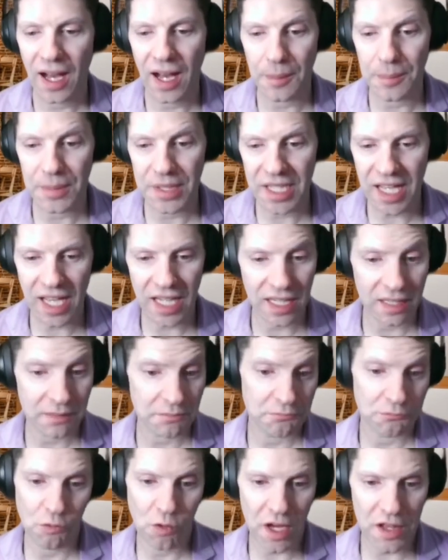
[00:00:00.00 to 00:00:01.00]
But
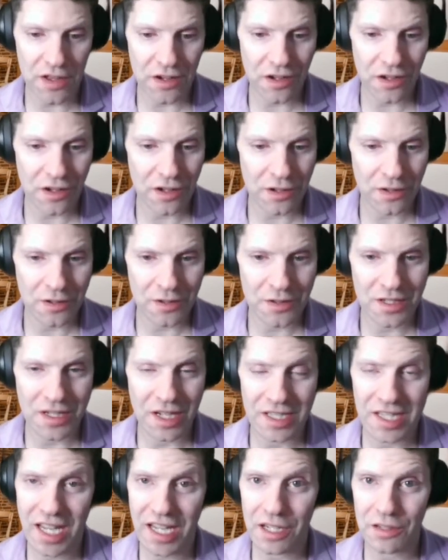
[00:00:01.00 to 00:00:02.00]
again, whether
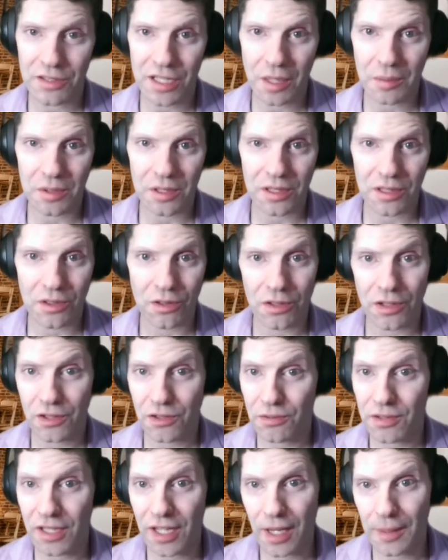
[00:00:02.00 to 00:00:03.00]
a takeout double or a
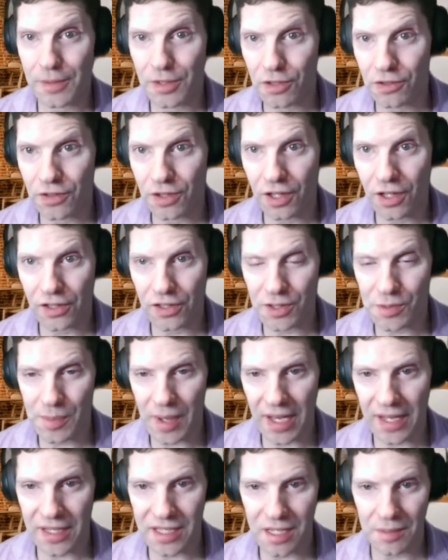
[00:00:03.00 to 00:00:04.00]
3 diamond overcall is
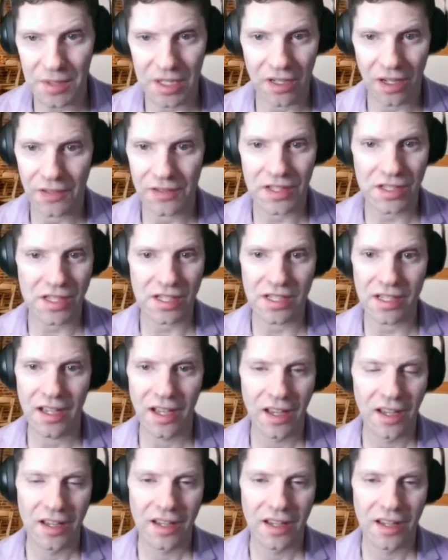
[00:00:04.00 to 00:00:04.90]
best. I mean, obviously,